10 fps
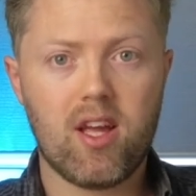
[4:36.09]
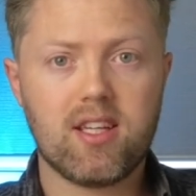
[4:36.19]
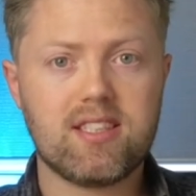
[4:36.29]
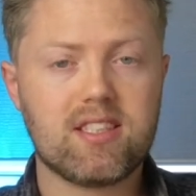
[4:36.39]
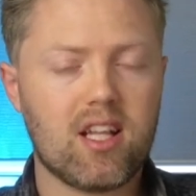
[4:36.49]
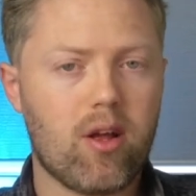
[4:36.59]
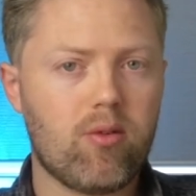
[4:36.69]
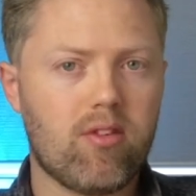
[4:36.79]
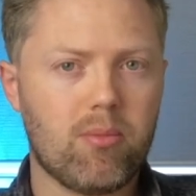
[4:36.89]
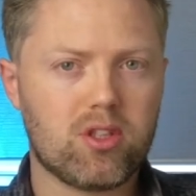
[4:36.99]
He still
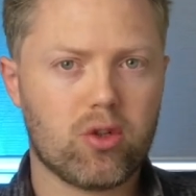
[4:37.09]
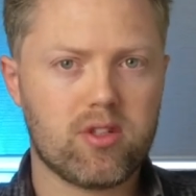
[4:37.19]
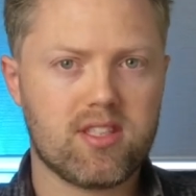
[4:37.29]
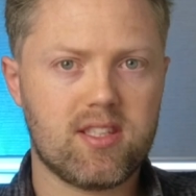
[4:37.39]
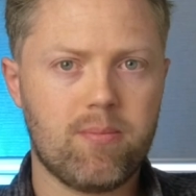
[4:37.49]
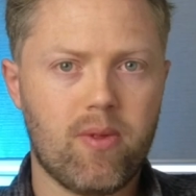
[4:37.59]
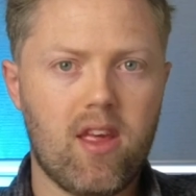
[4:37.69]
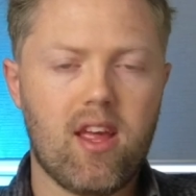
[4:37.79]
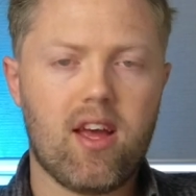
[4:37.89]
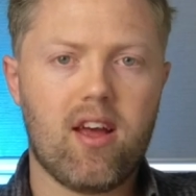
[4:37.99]
owns the majority,
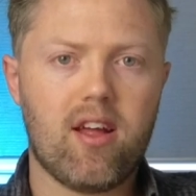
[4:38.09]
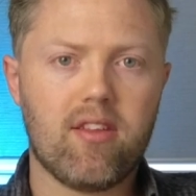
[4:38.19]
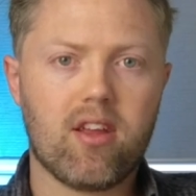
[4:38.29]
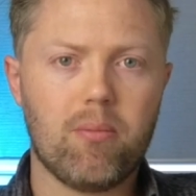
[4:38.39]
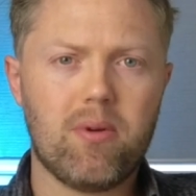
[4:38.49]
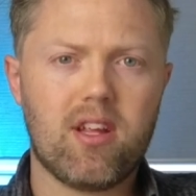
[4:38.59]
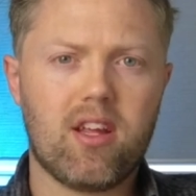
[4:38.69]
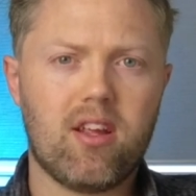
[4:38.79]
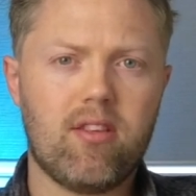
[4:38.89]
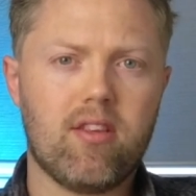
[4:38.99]
and the
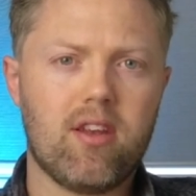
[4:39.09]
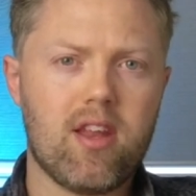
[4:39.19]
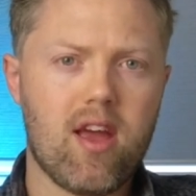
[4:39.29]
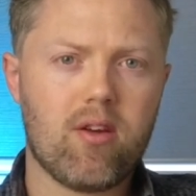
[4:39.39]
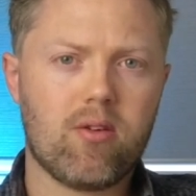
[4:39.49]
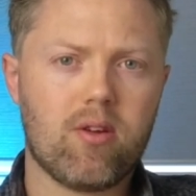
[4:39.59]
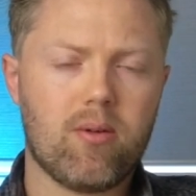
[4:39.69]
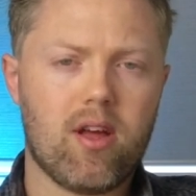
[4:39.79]
company is now